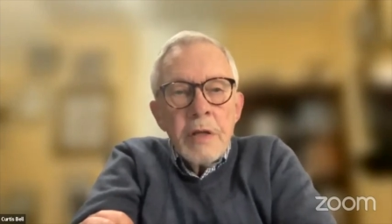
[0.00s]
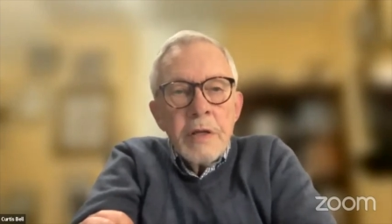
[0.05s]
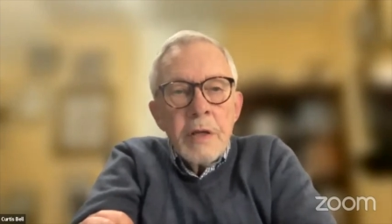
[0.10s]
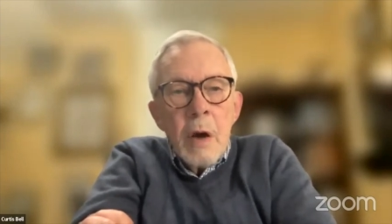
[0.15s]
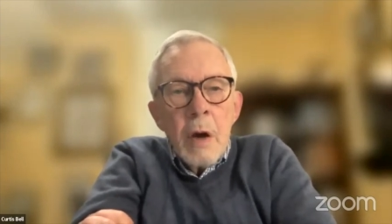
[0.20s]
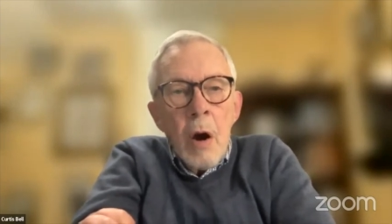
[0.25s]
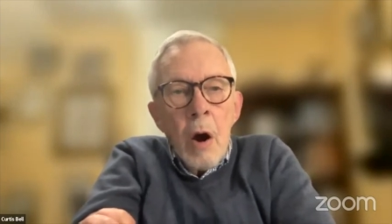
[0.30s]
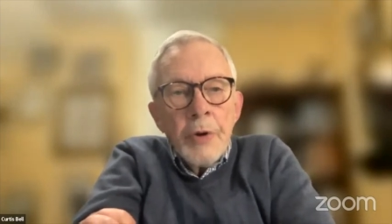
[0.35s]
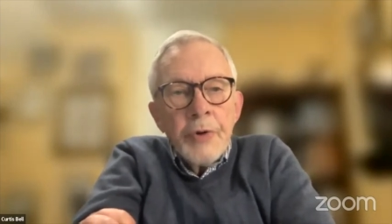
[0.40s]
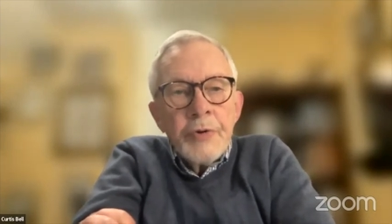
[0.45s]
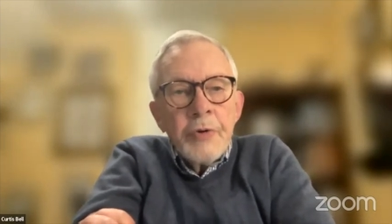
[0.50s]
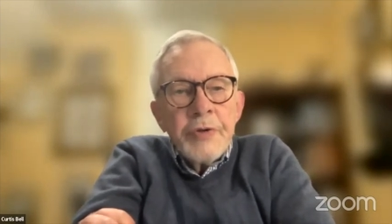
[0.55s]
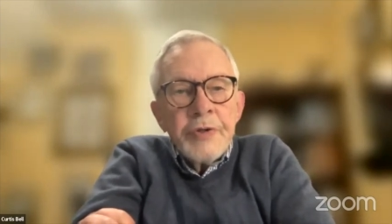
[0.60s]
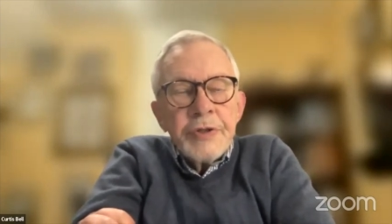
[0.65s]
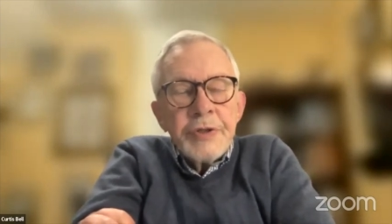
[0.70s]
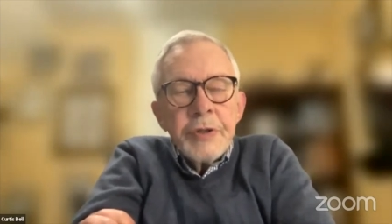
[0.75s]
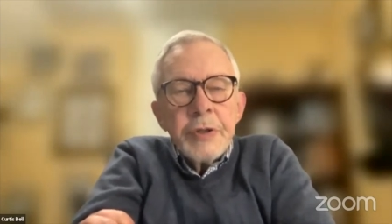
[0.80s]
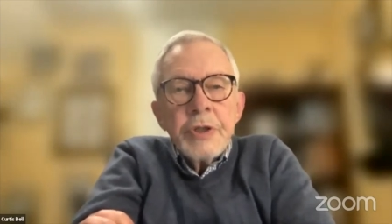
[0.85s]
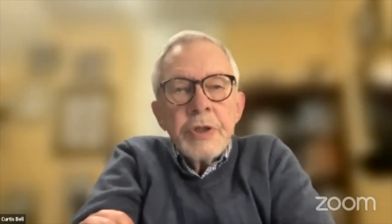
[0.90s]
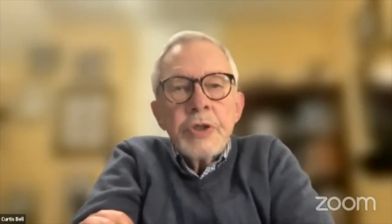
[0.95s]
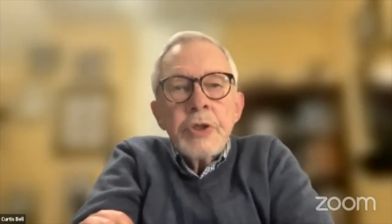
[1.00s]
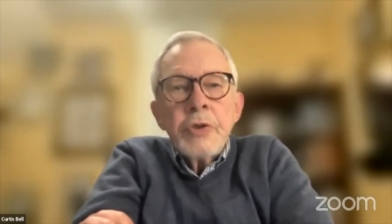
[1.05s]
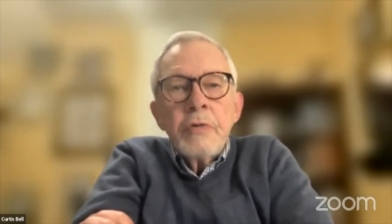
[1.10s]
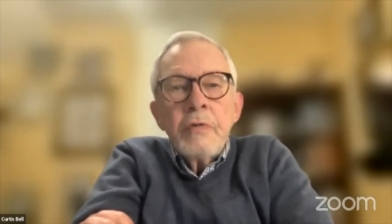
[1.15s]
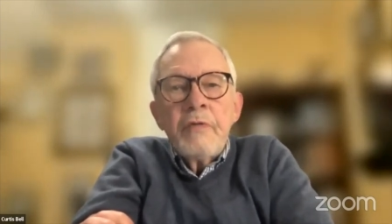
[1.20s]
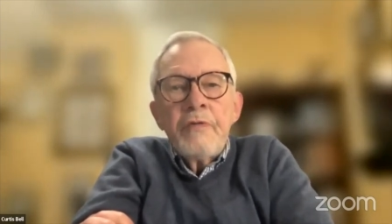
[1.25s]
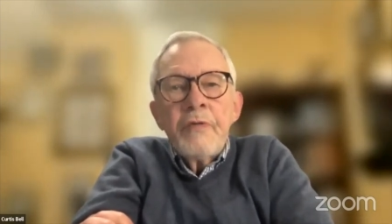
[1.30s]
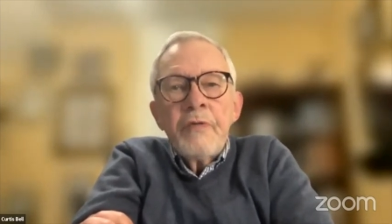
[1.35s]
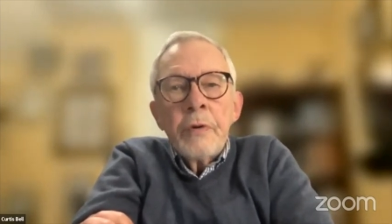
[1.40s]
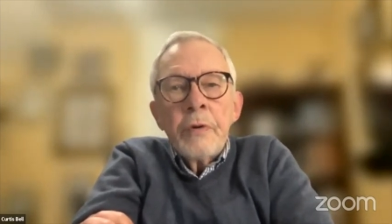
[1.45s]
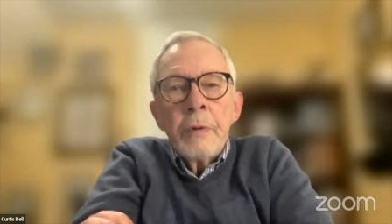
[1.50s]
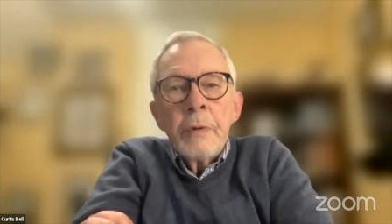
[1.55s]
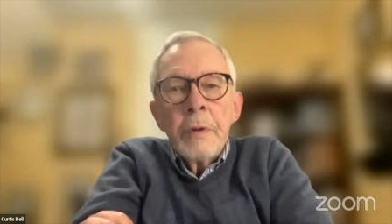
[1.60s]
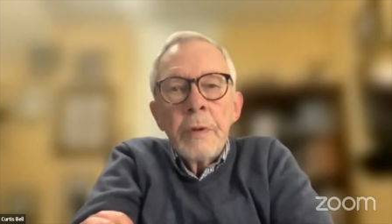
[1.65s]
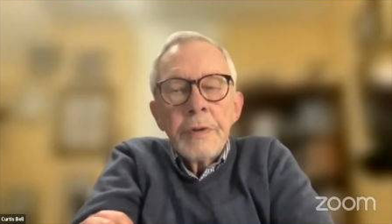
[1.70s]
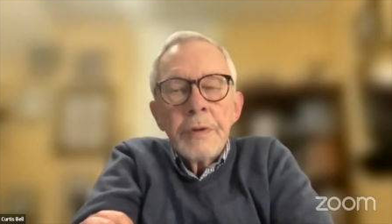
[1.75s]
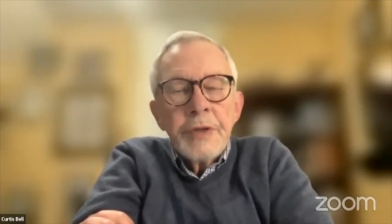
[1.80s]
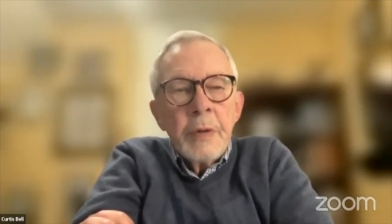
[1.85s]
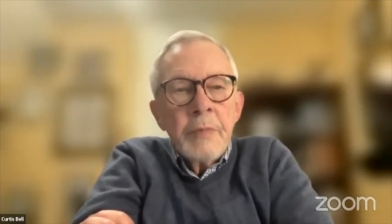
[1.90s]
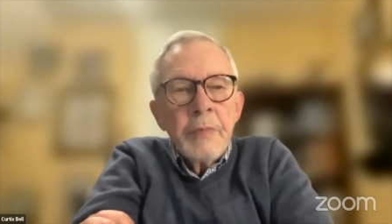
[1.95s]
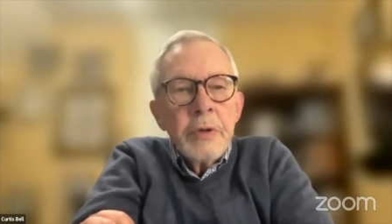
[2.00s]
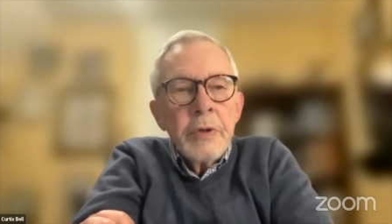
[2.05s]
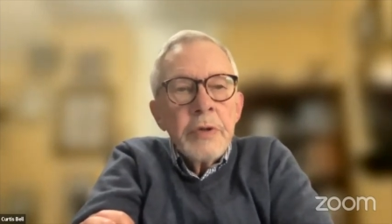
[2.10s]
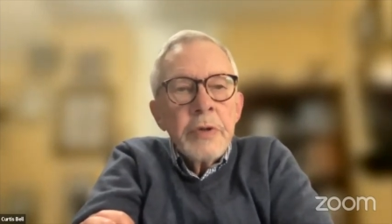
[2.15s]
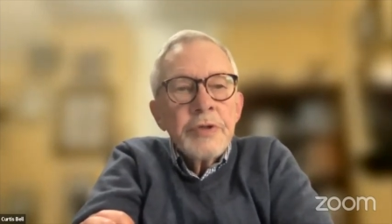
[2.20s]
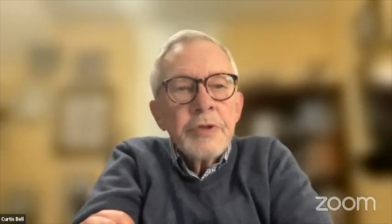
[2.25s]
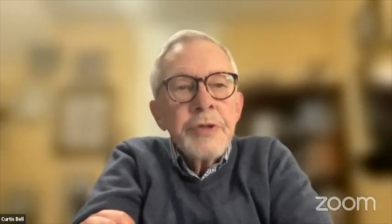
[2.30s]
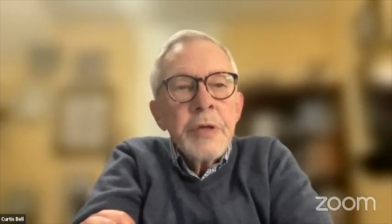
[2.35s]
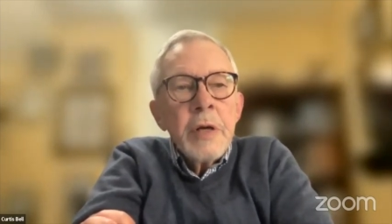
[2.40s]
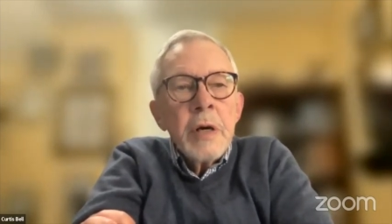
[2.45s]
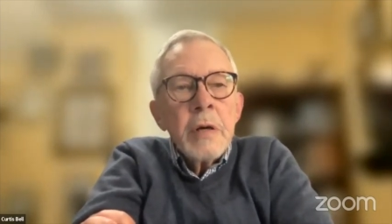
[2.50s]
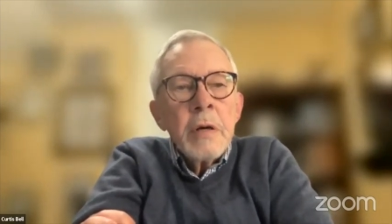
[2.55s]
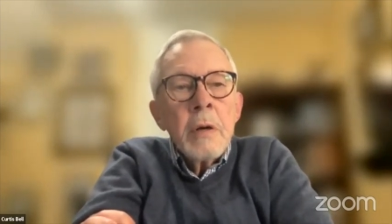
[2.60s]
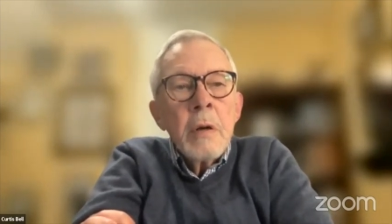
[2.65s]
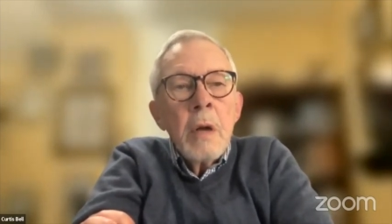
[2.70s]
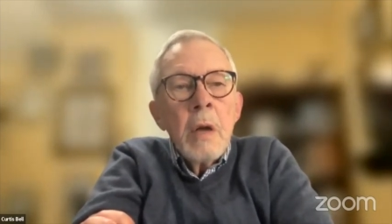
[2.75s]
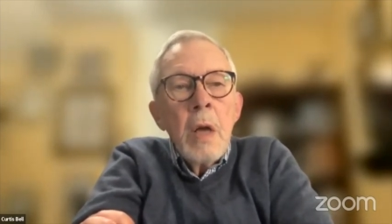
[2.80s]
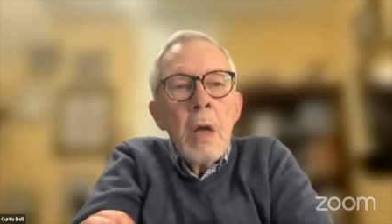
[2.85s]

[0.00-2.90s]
onto this issue for some years now,